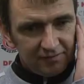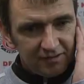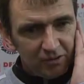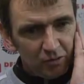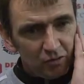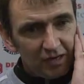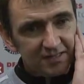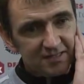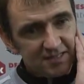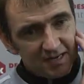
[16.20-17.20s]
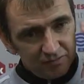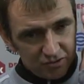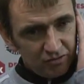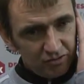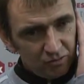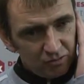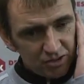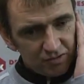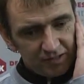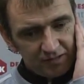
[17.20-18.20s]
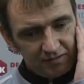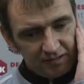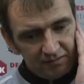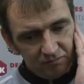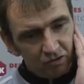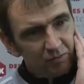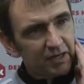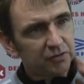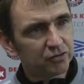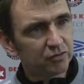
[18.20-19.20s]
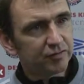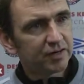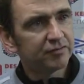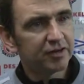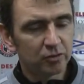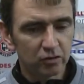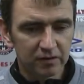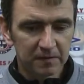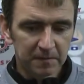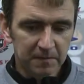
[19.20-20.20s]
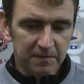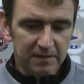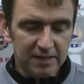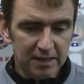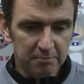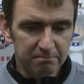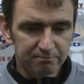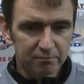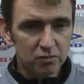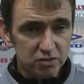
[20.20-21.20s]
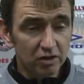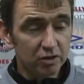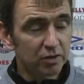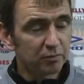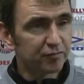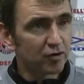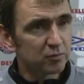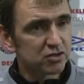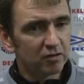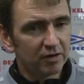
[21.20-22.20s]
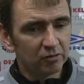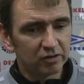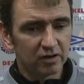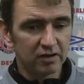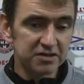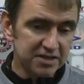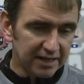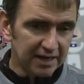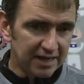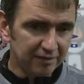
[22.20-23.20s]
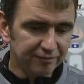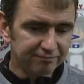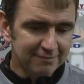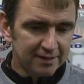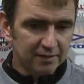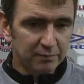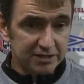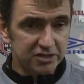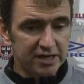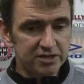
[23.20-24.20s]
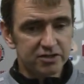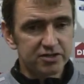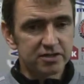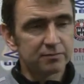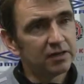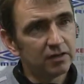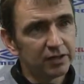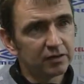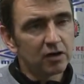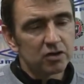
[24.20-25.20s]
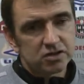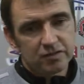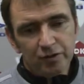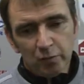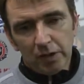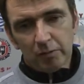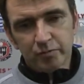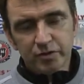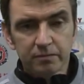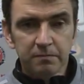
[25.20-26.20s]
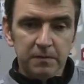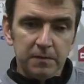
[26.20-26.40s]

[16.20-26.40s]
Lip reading: the two young lads that started for tonight, Christopher and Ryan McAvoy, were very, very good. I was delighted with the performance all round. I thought in the second half, Pat's changed our system a little bit and caused us a few problems, and